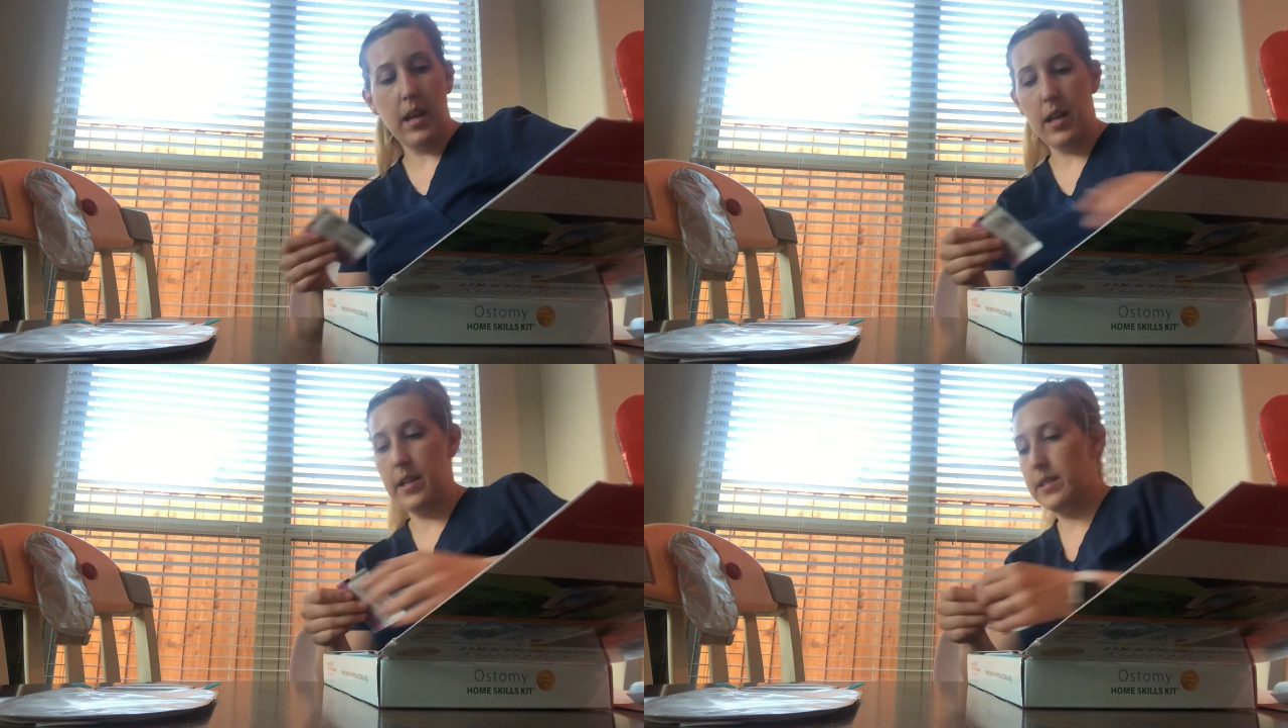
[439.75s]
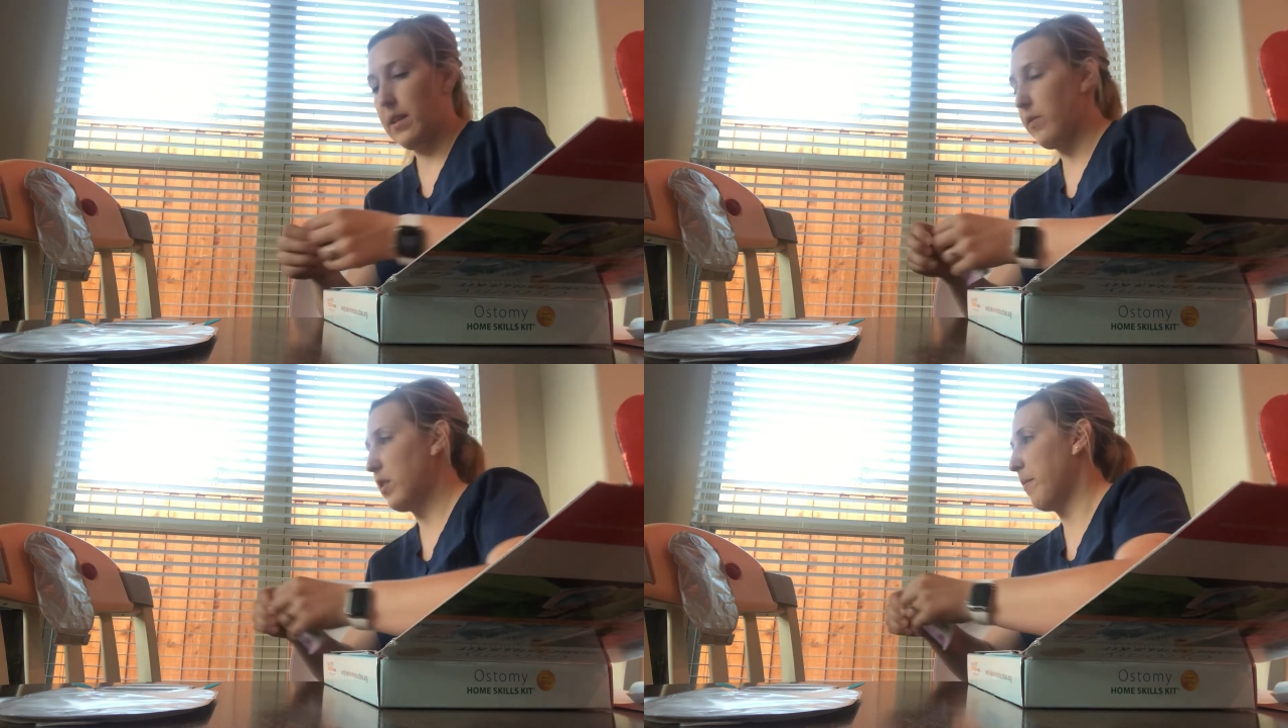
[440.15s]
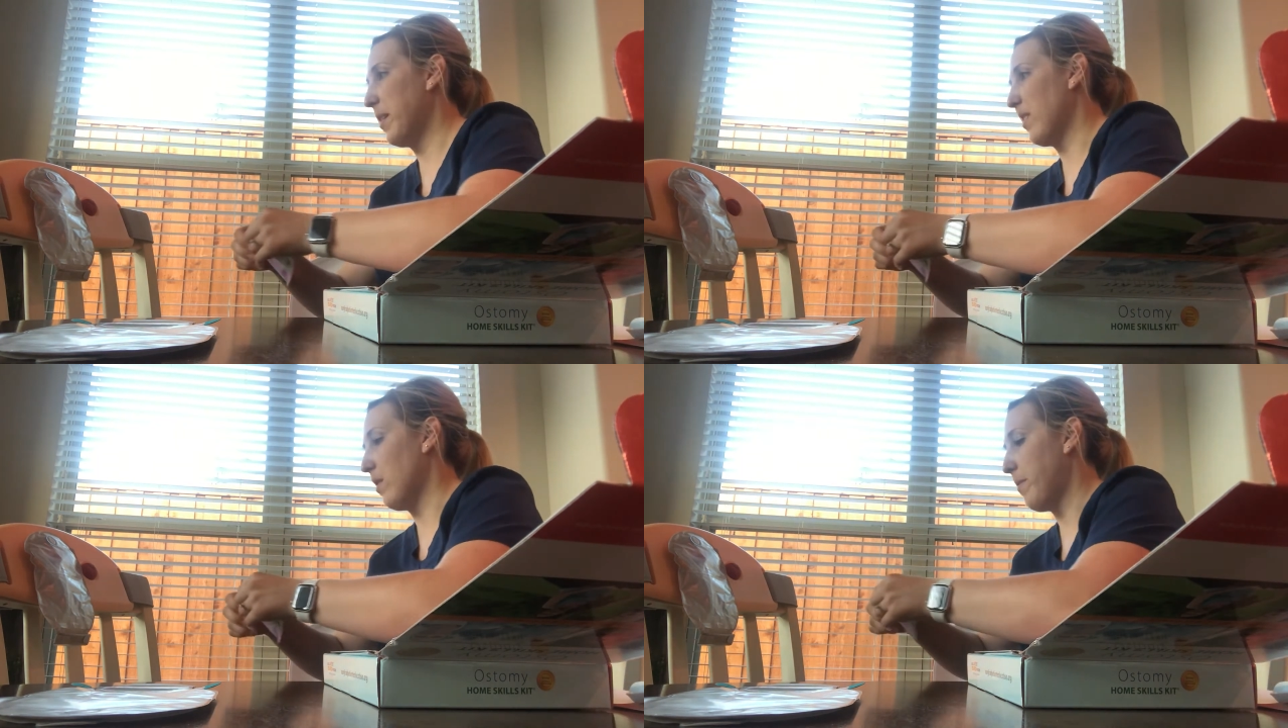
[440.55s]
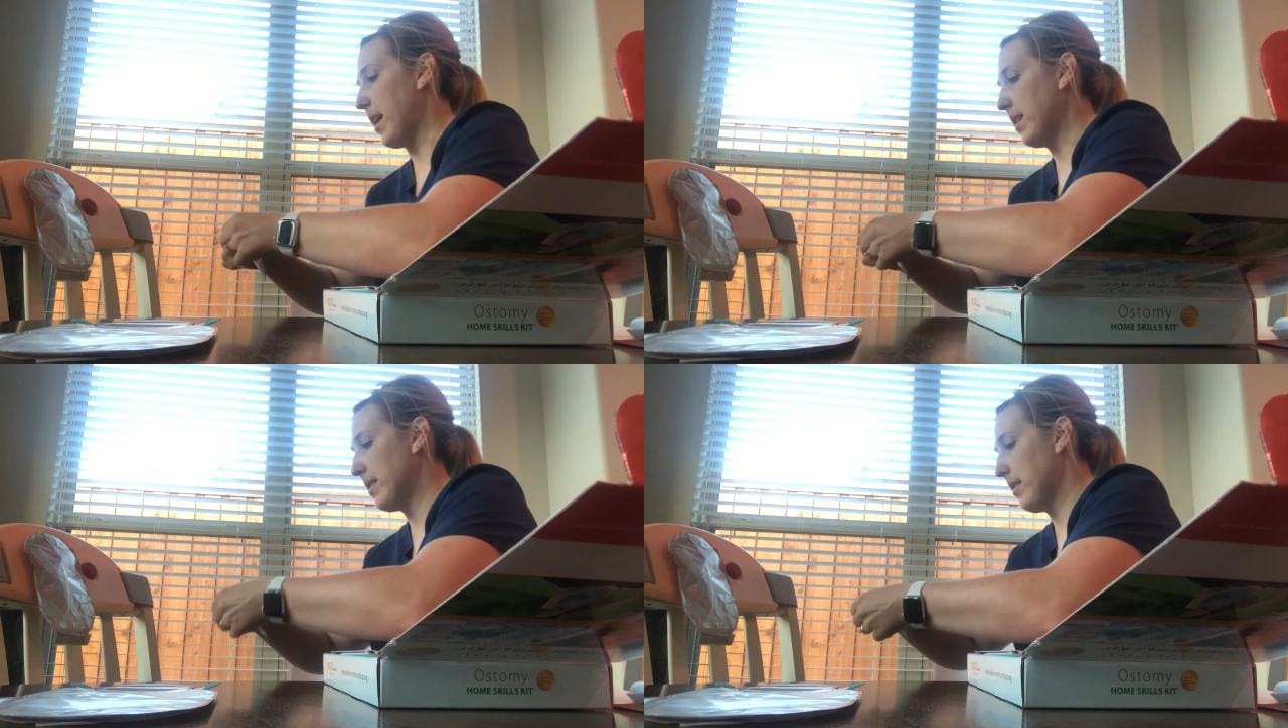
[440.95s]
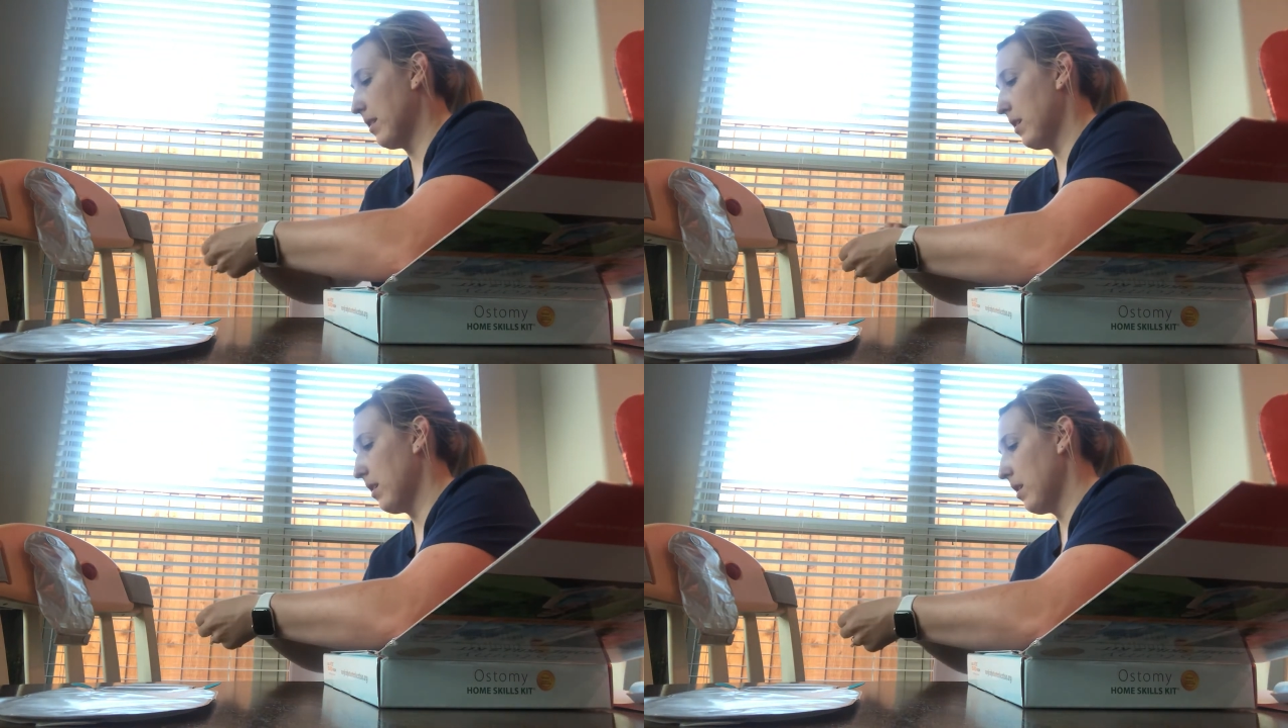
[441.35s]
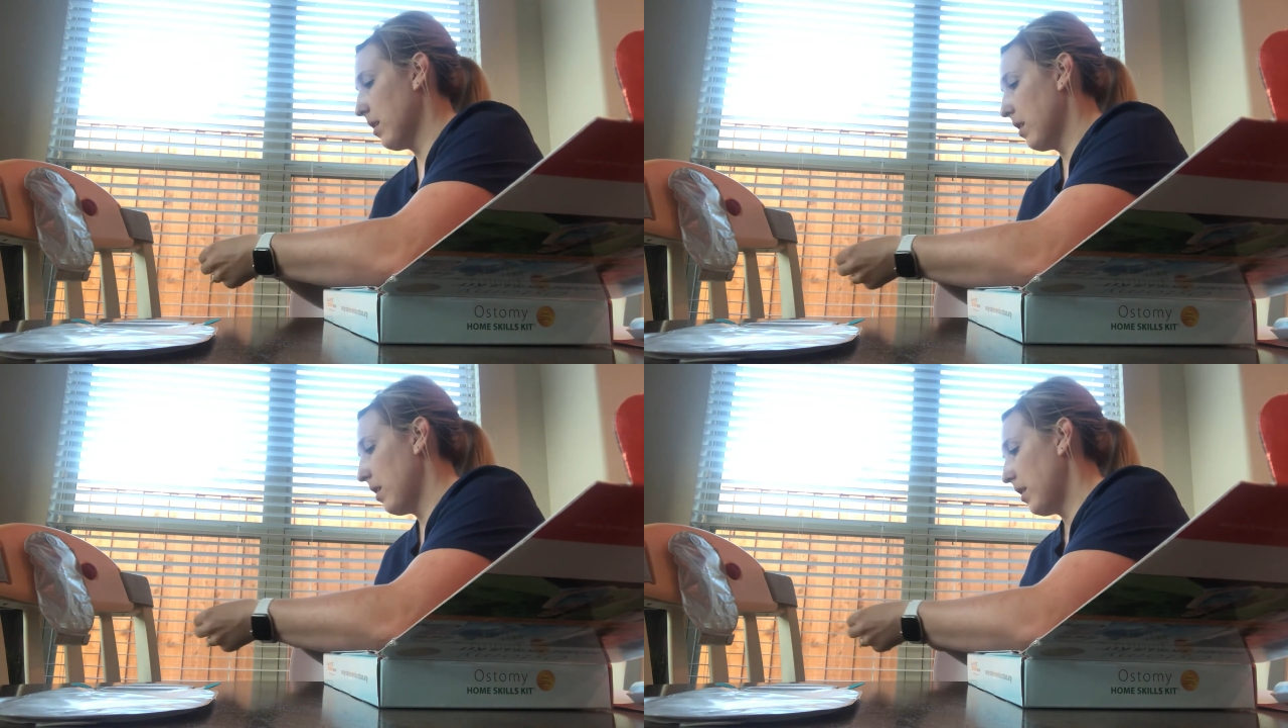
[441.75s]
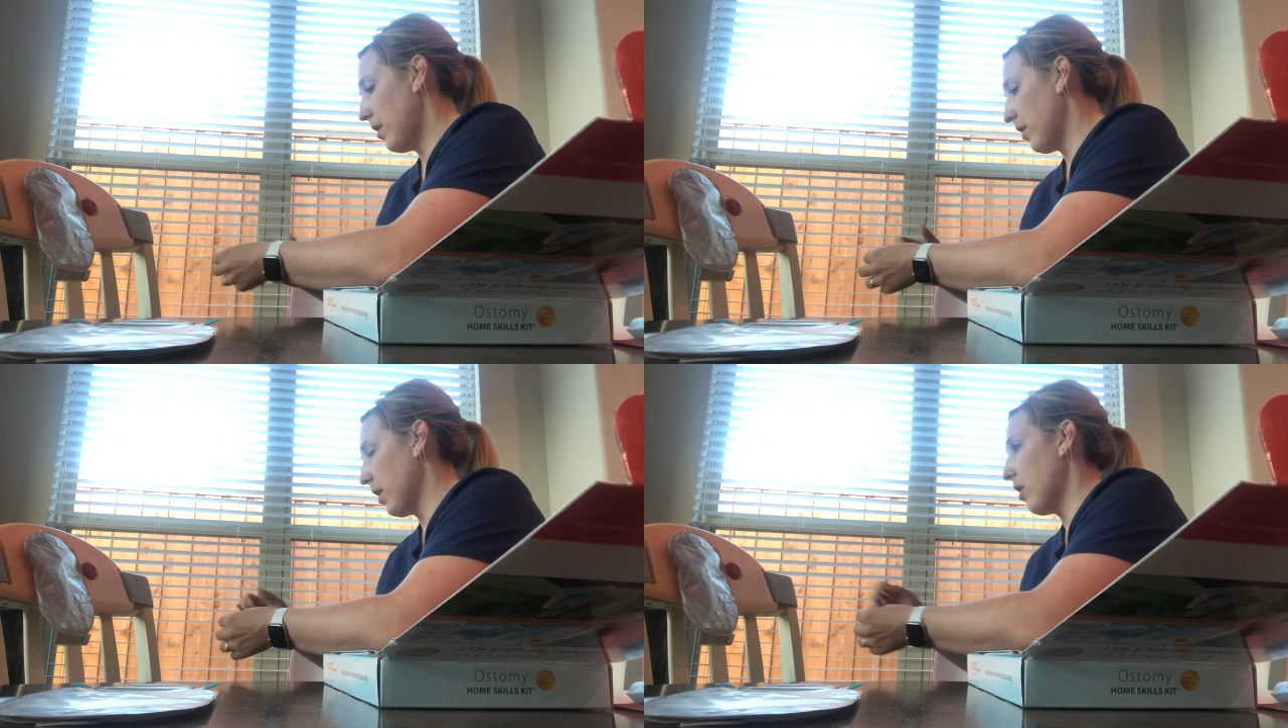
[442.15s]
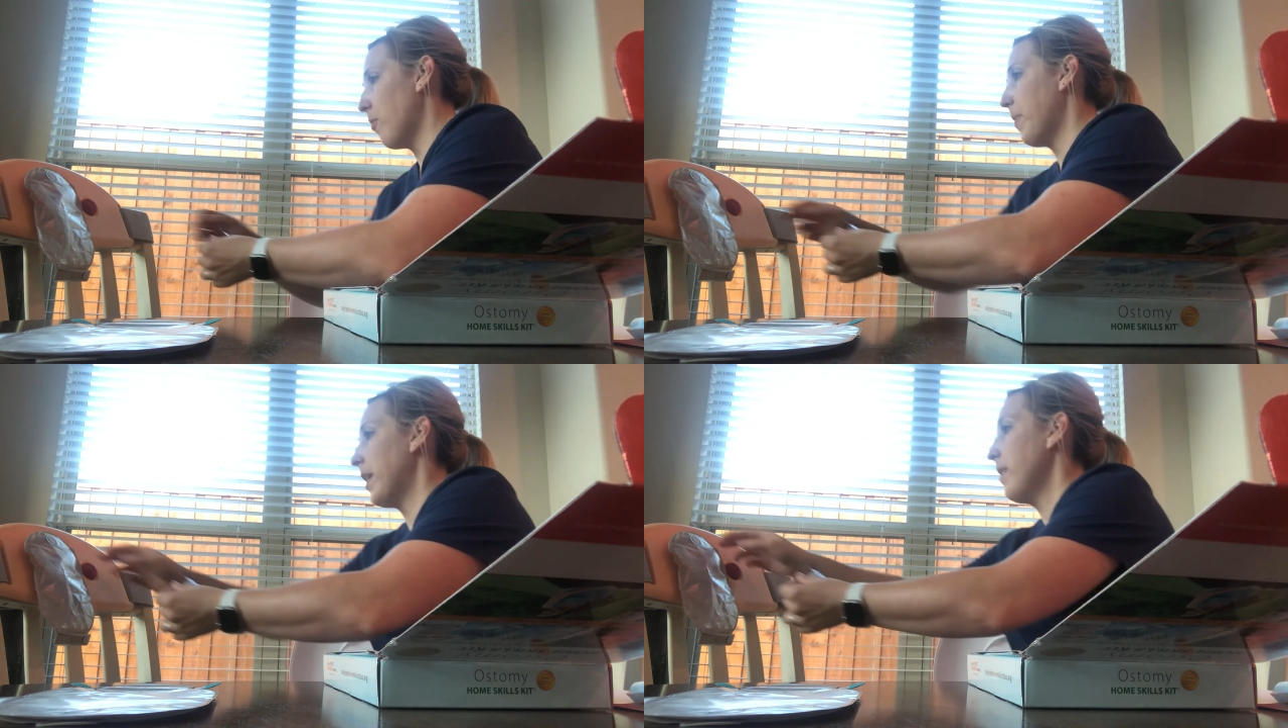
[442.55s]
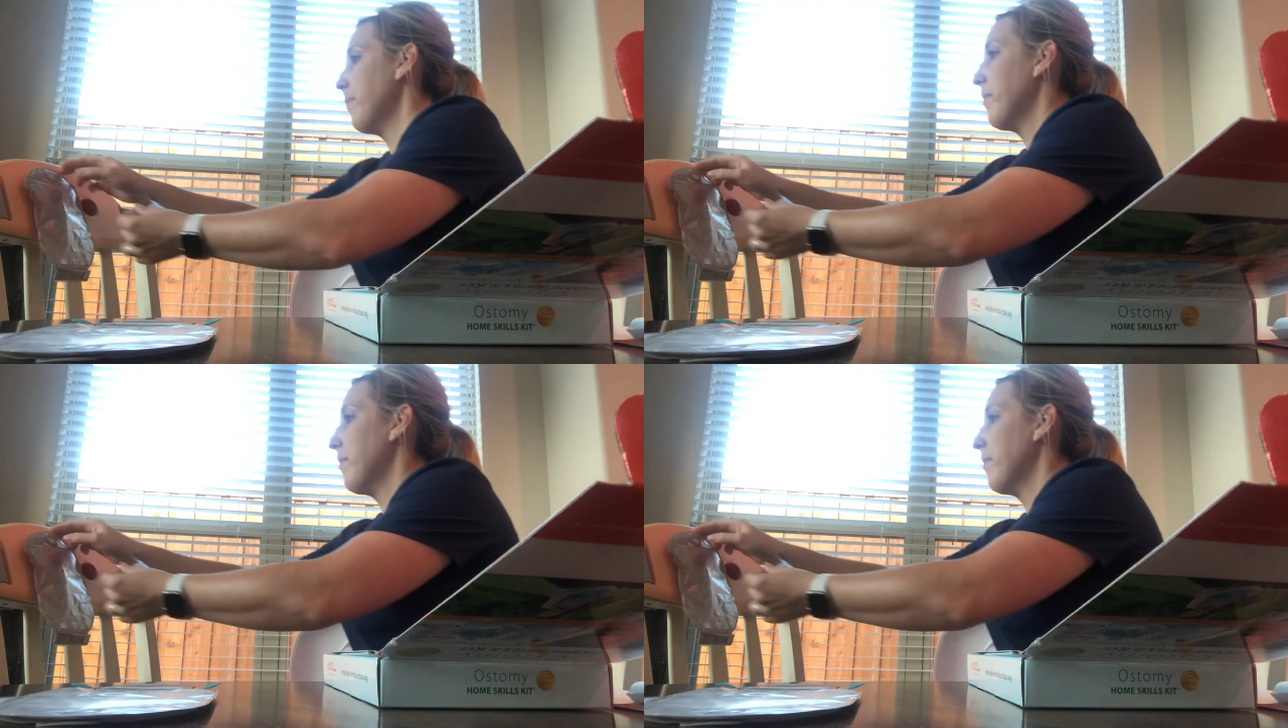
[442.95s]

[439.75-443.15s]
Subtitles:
and several come in a little box, and you're going to open it,